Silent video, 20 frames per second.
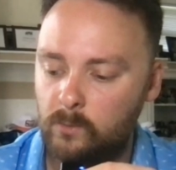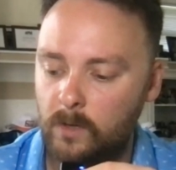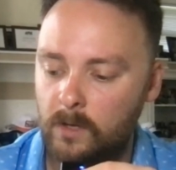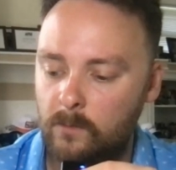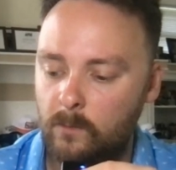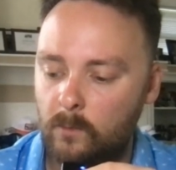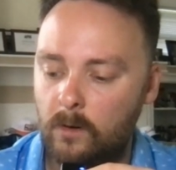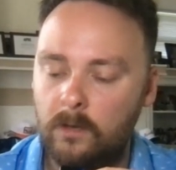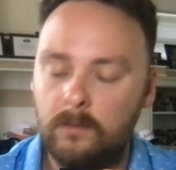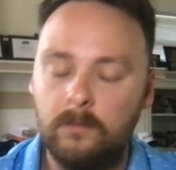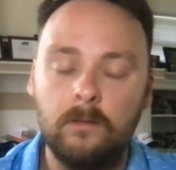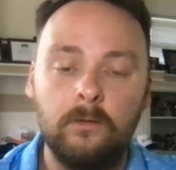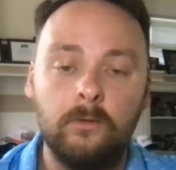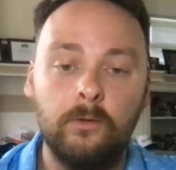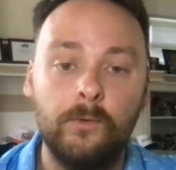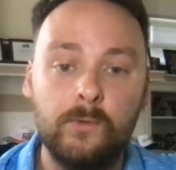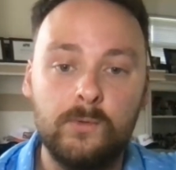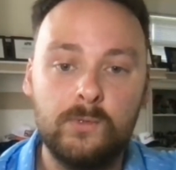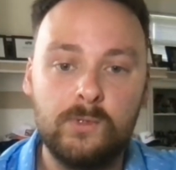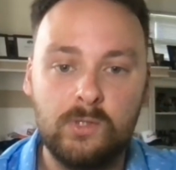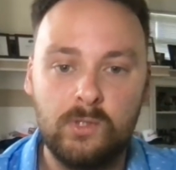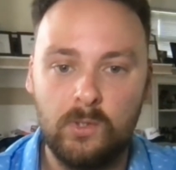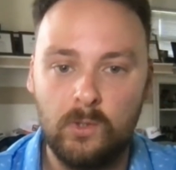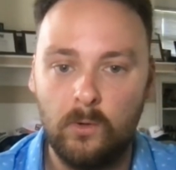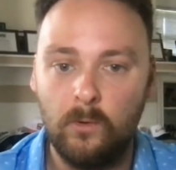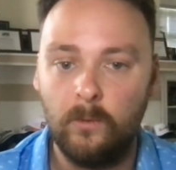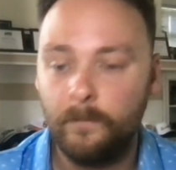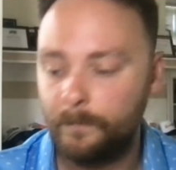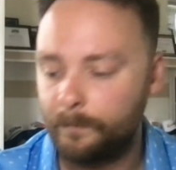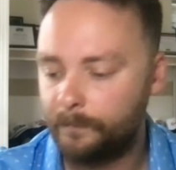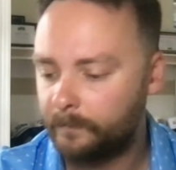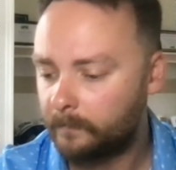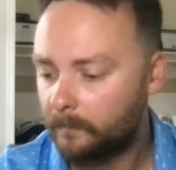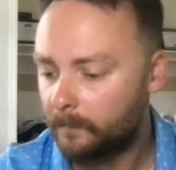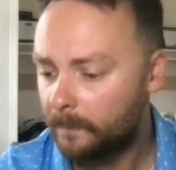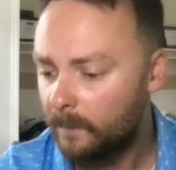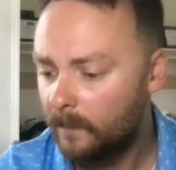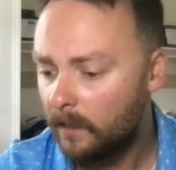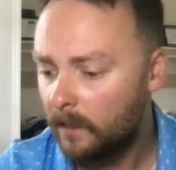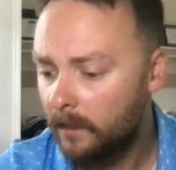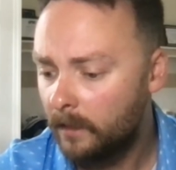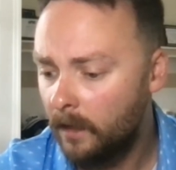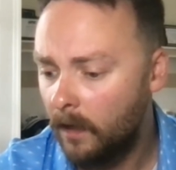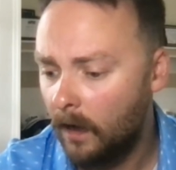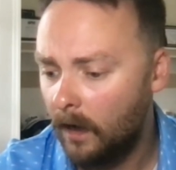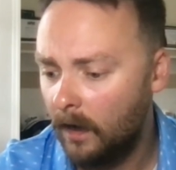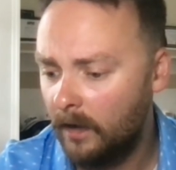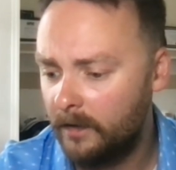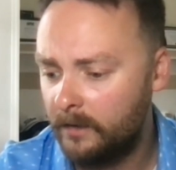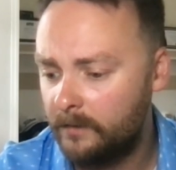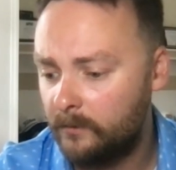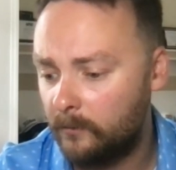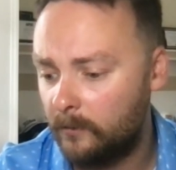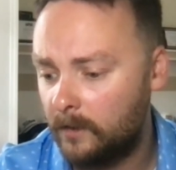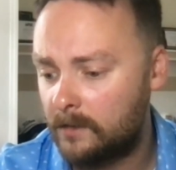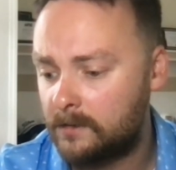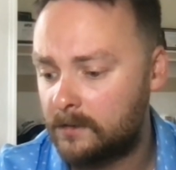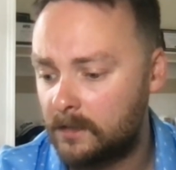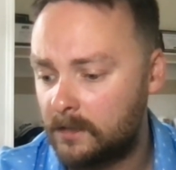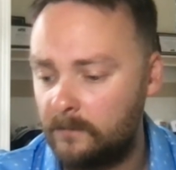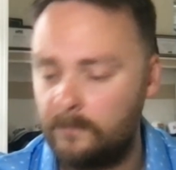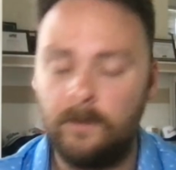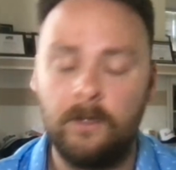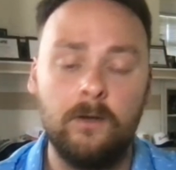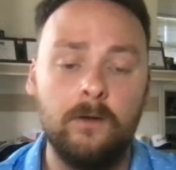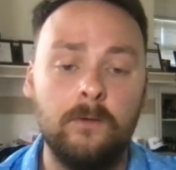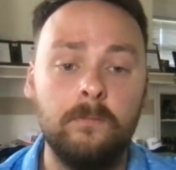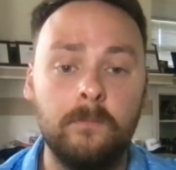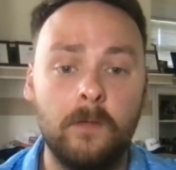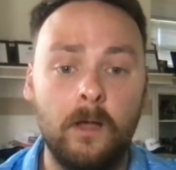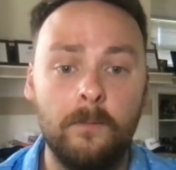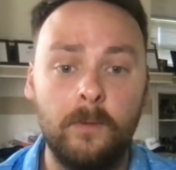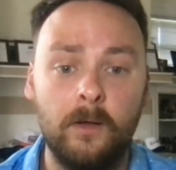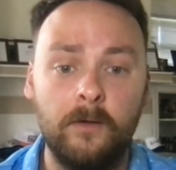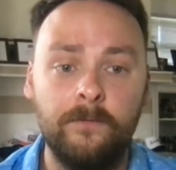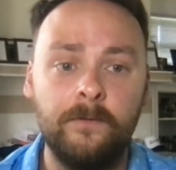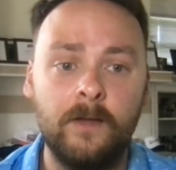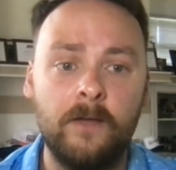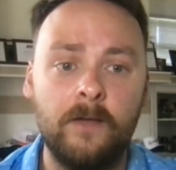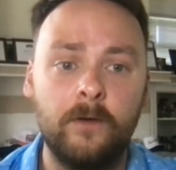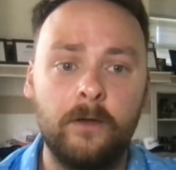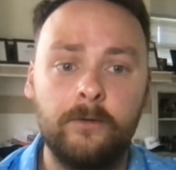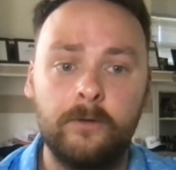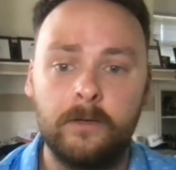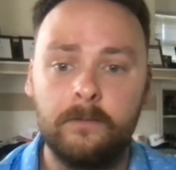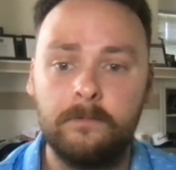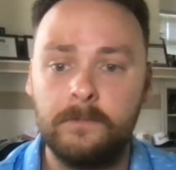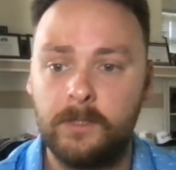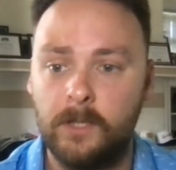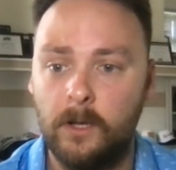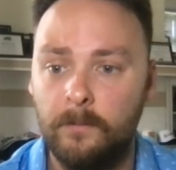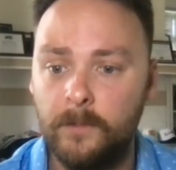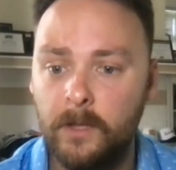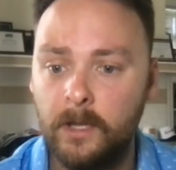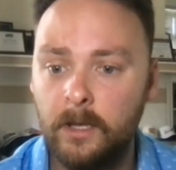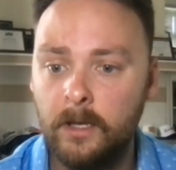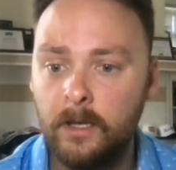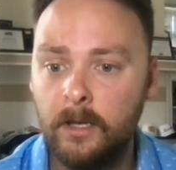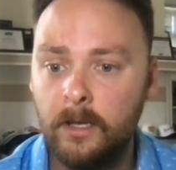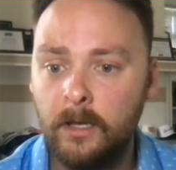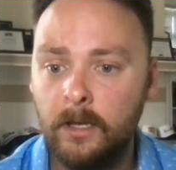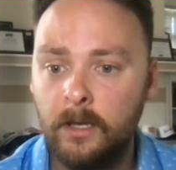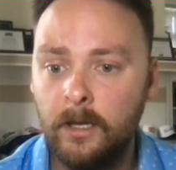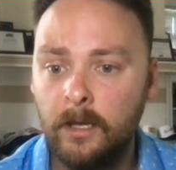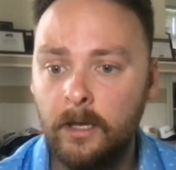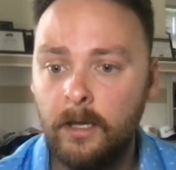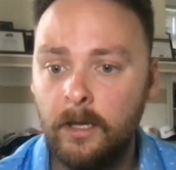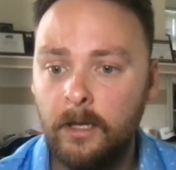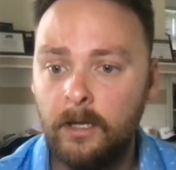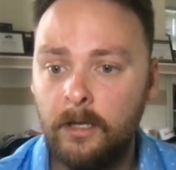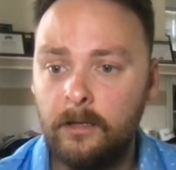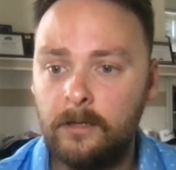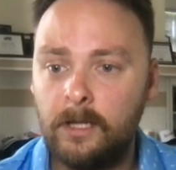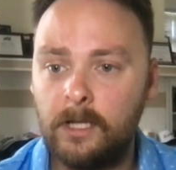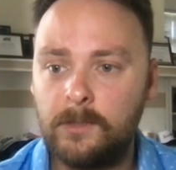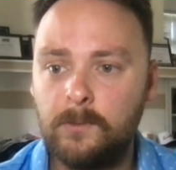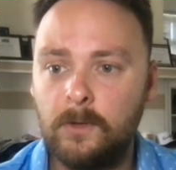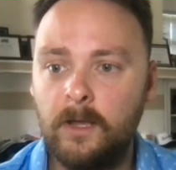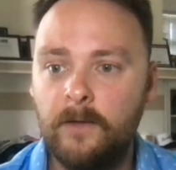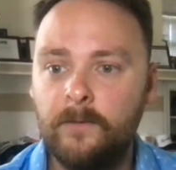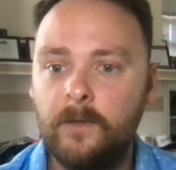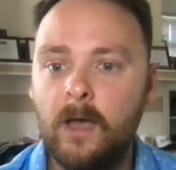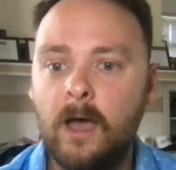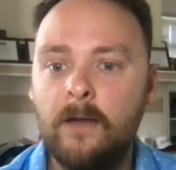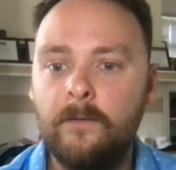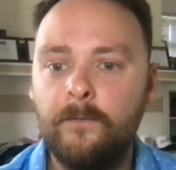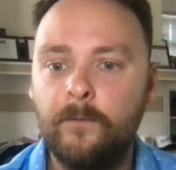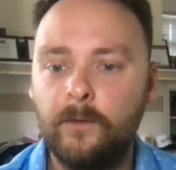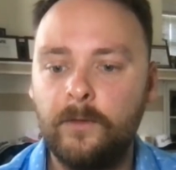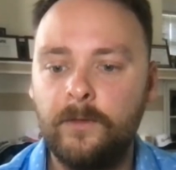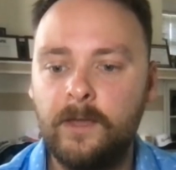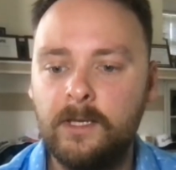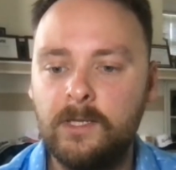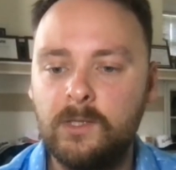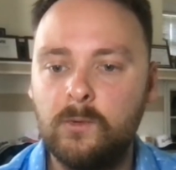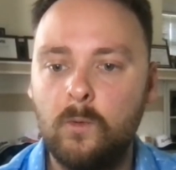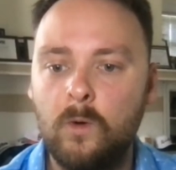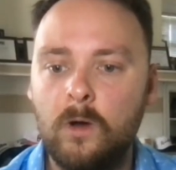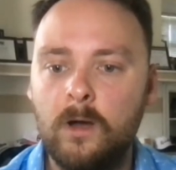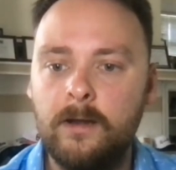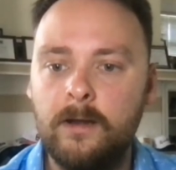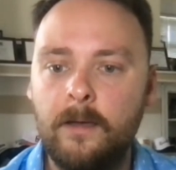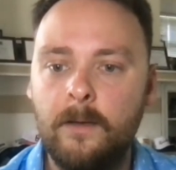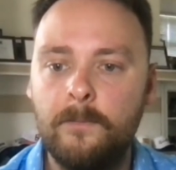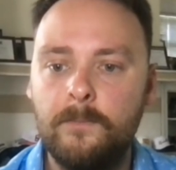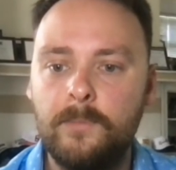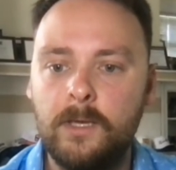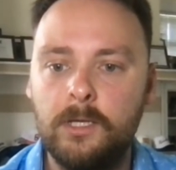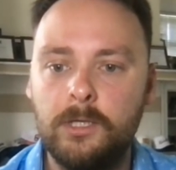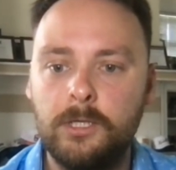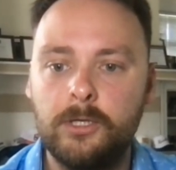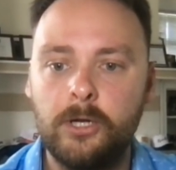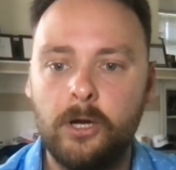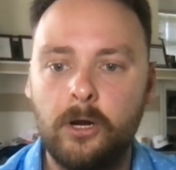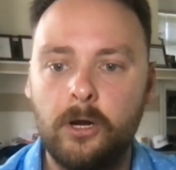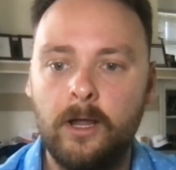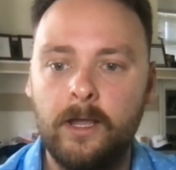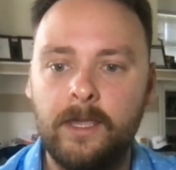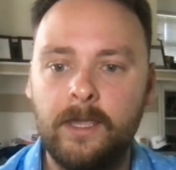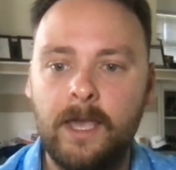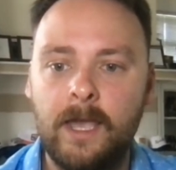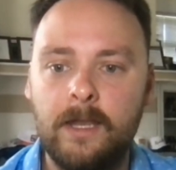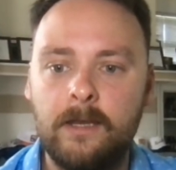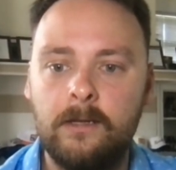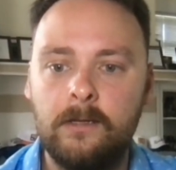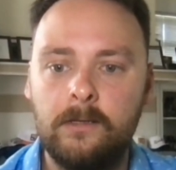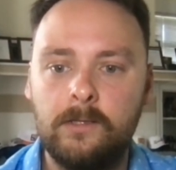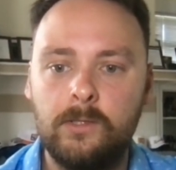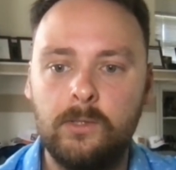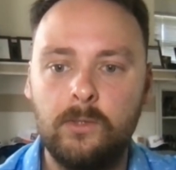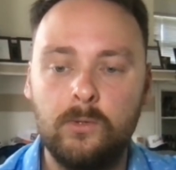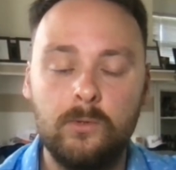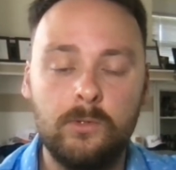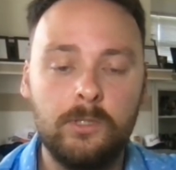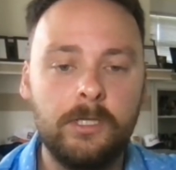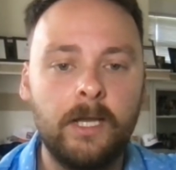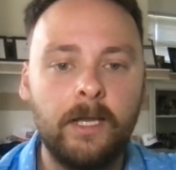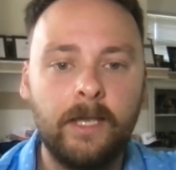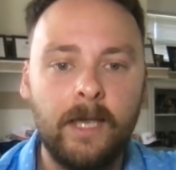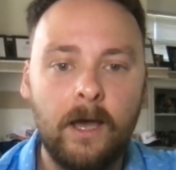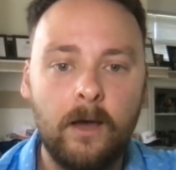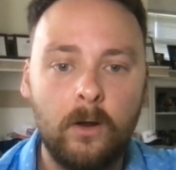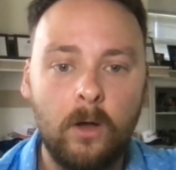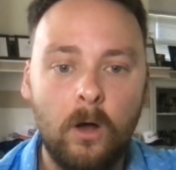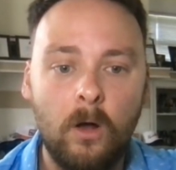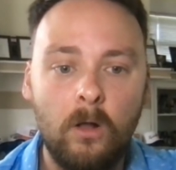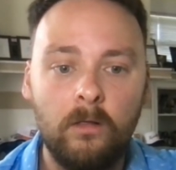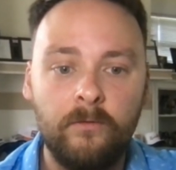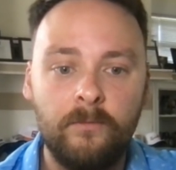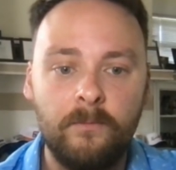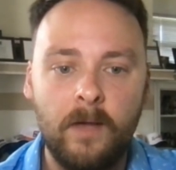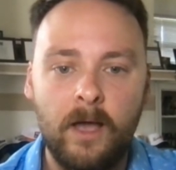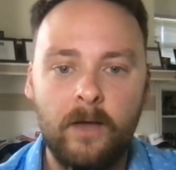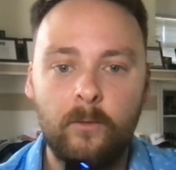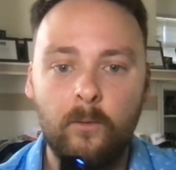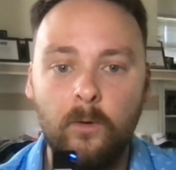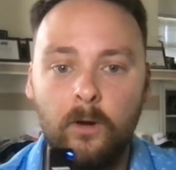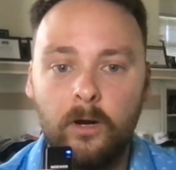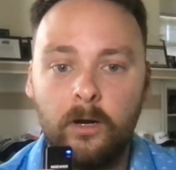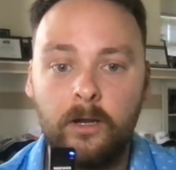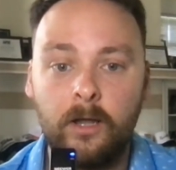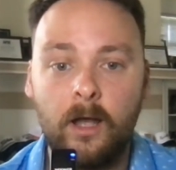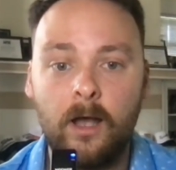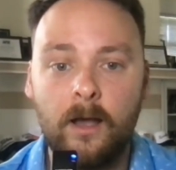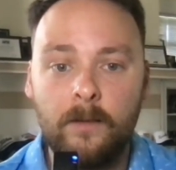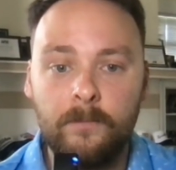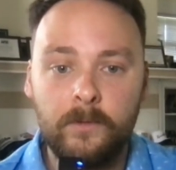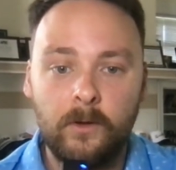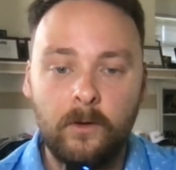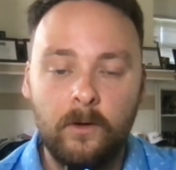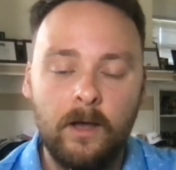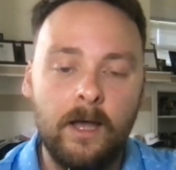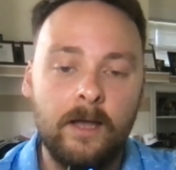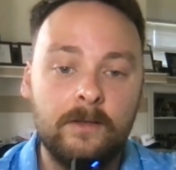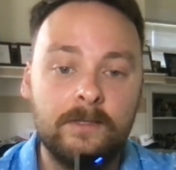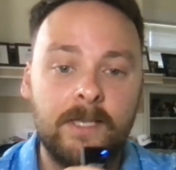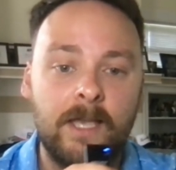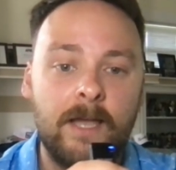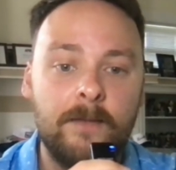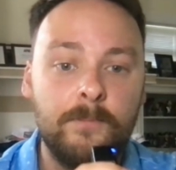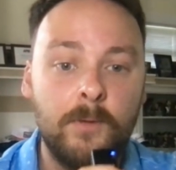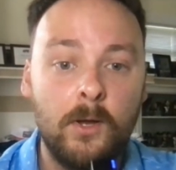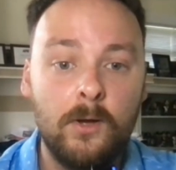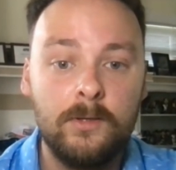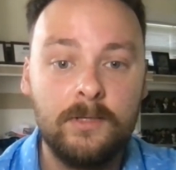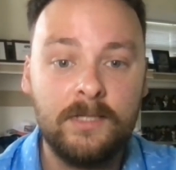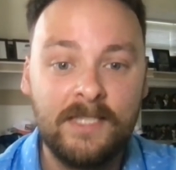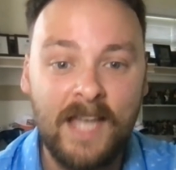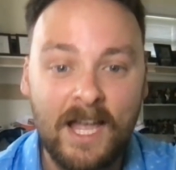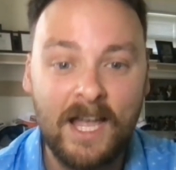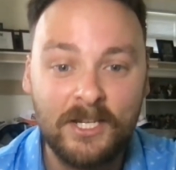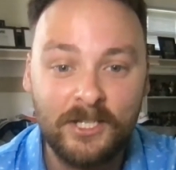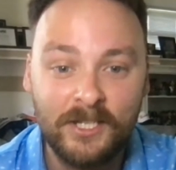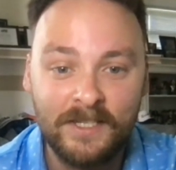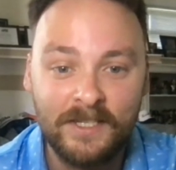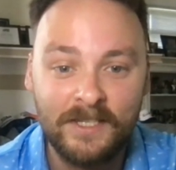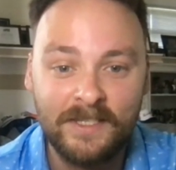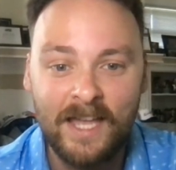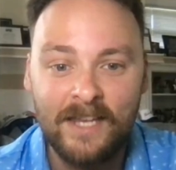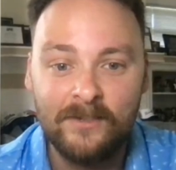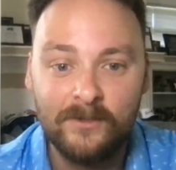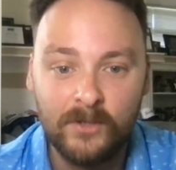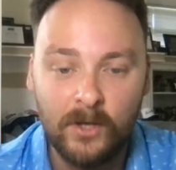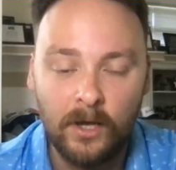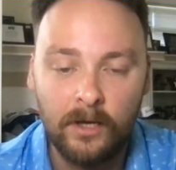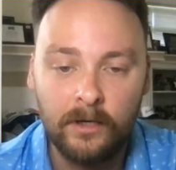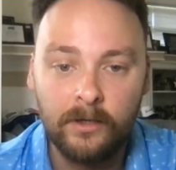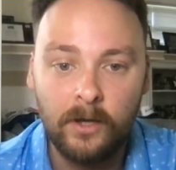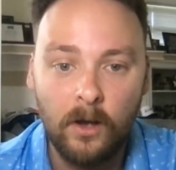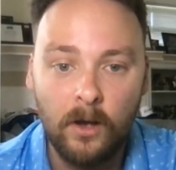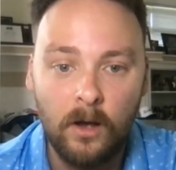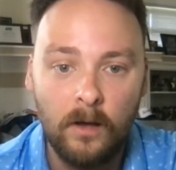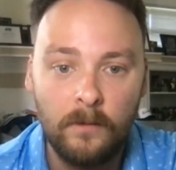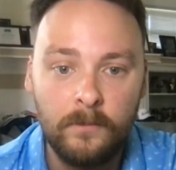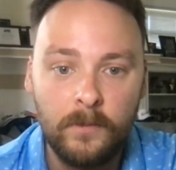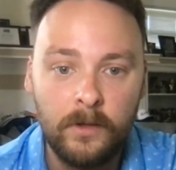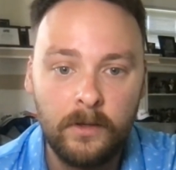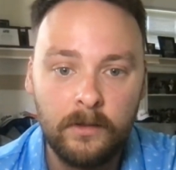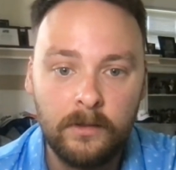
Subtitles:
win 1, lose 2, and the Reds leave here above 500. So that's what I've got for this one. Be sure, again, to check out all of my work. I'm Noah Hiles at post-gazette.com.